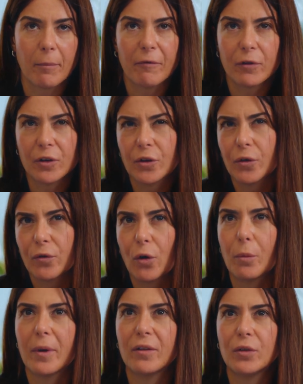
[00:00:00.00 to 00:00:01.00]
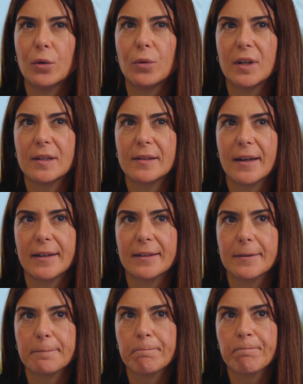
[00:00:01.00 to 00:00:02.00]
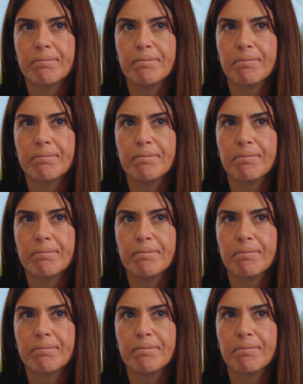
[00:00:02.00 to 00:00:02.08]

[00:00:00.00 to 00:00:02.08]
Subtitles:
First of all, my view is that